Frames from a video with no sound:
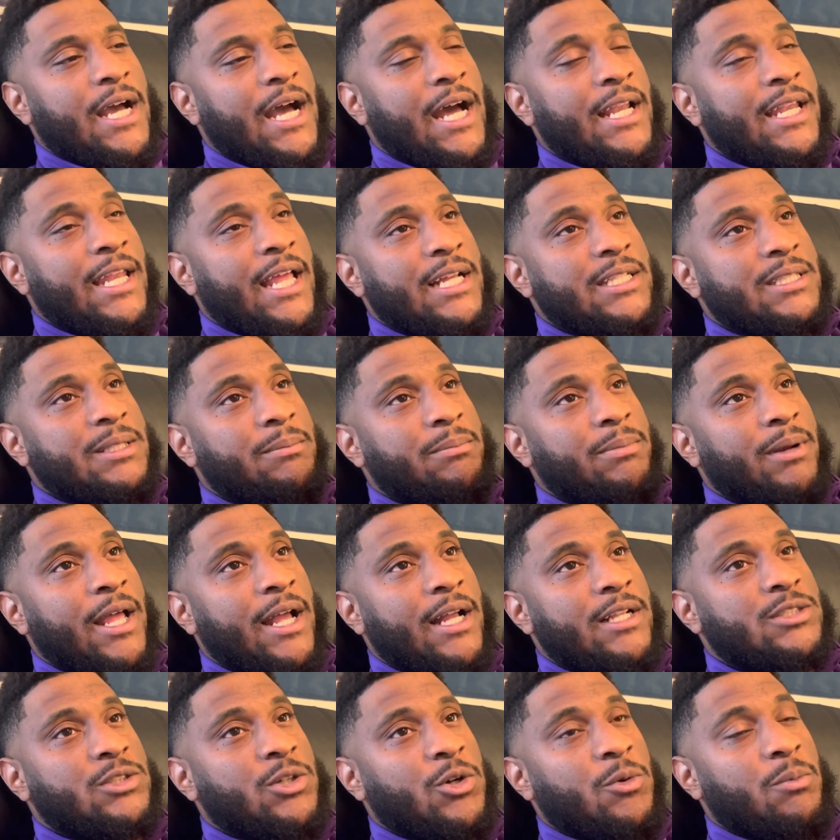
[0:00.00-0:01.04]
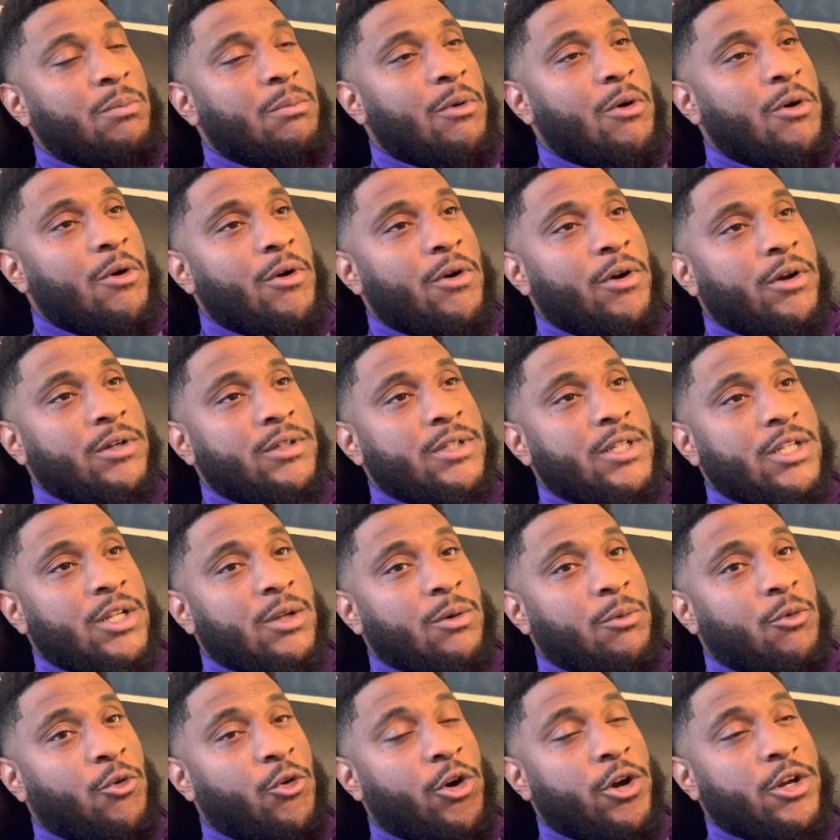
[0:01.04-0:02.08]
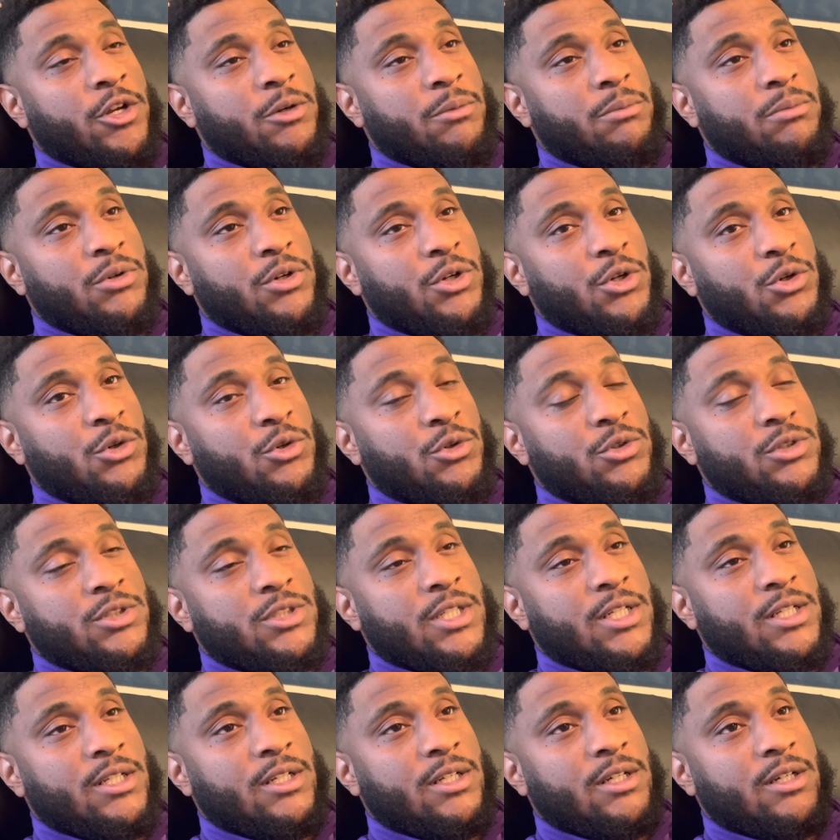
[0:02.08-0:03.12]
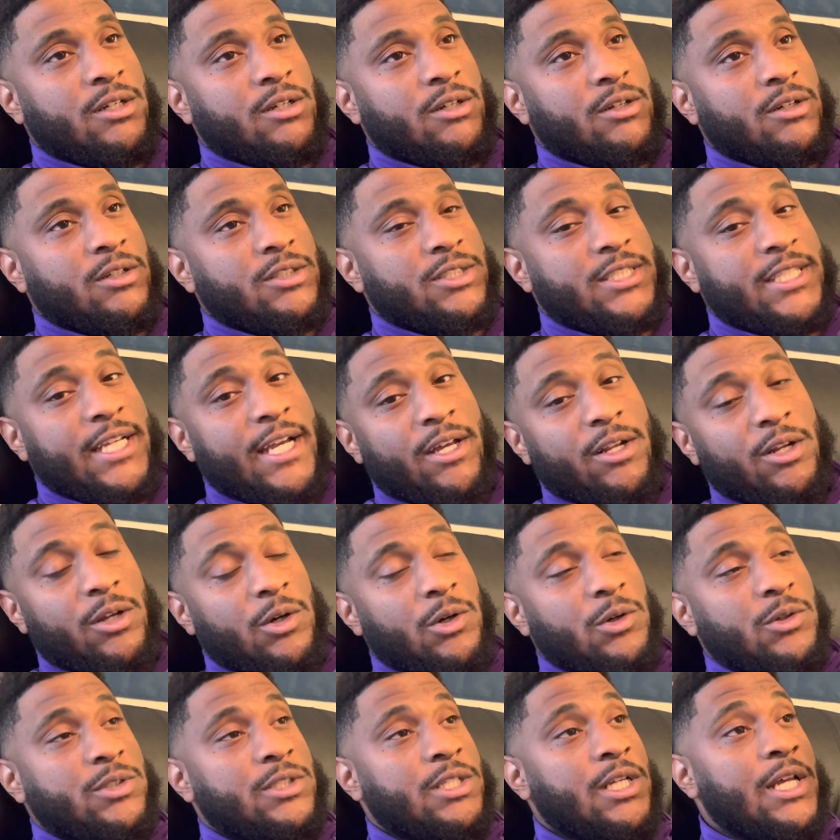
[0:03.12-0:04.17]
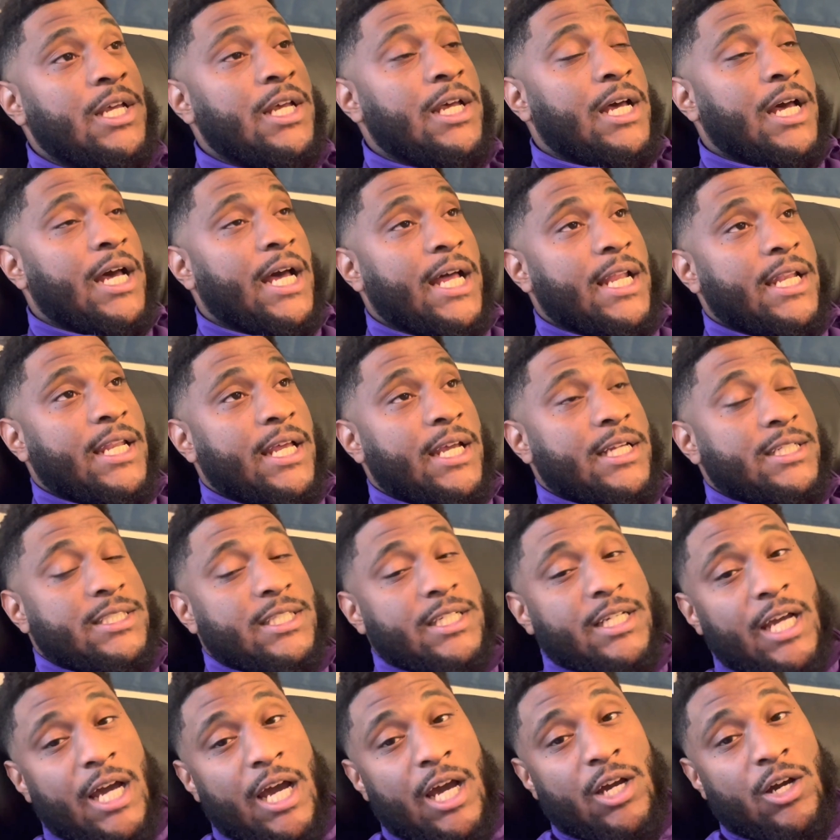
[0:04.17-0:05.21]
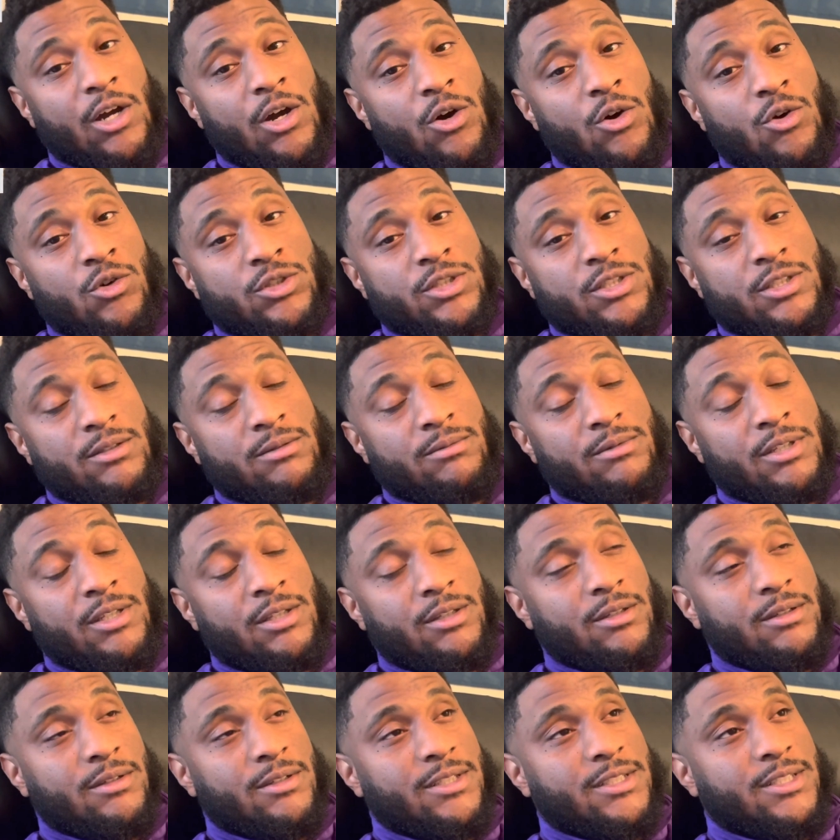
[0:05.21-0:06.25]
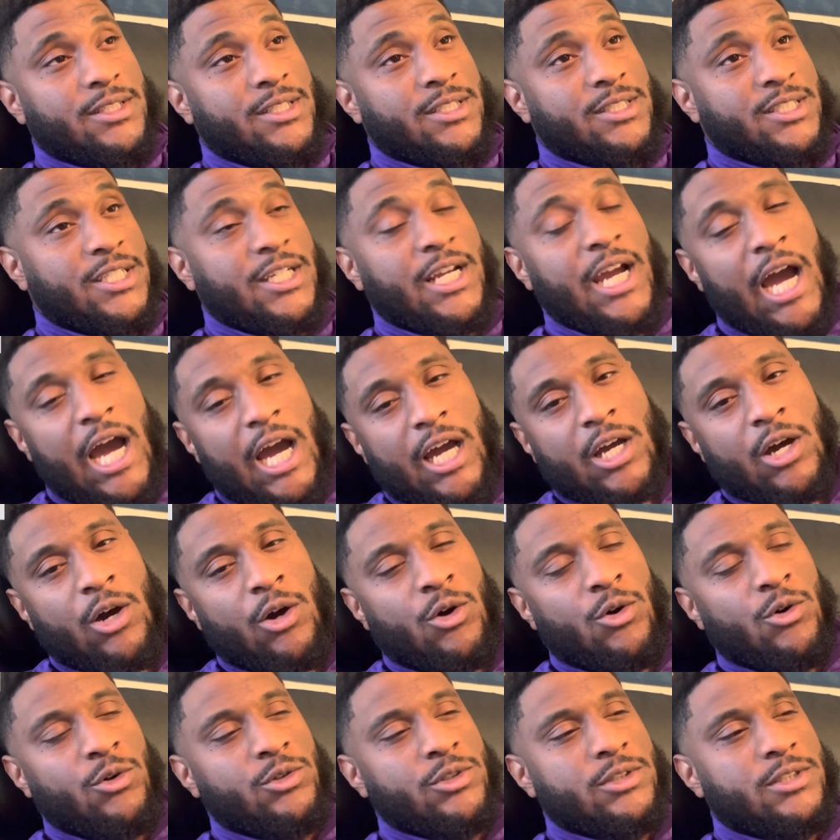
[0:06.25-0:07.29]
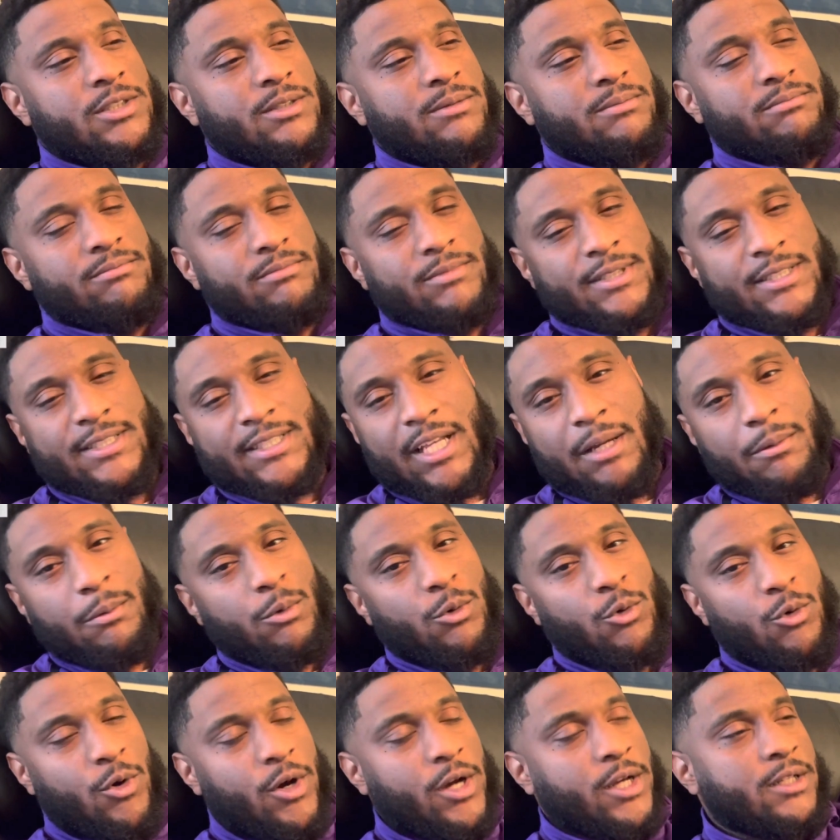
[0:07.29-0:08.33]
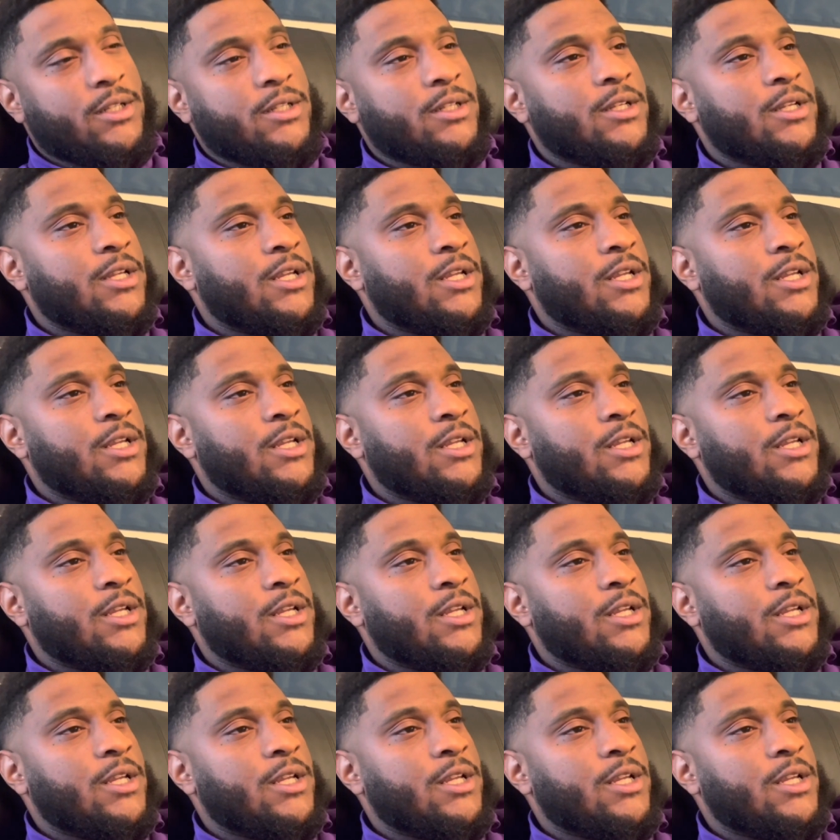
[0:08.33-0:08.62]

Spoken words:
like the Black Toe more than the Royal Blues and the Shadows. I like Chicago's is number one.